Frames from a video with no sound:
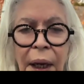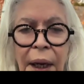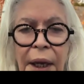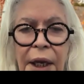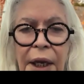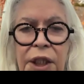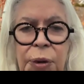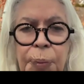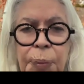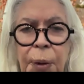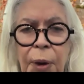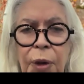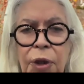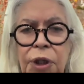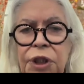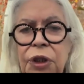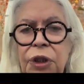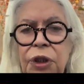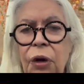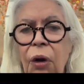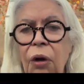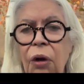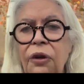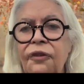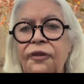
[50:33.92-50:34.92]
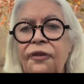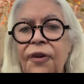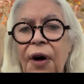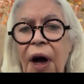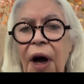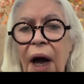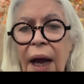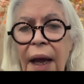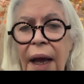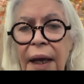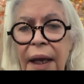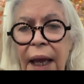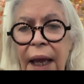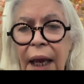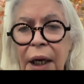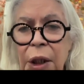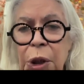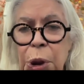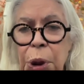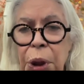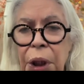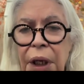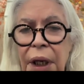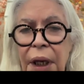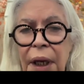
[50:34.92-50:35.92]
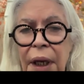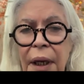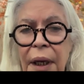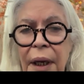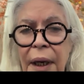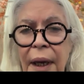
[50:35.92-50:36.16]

His book is called Fire Country,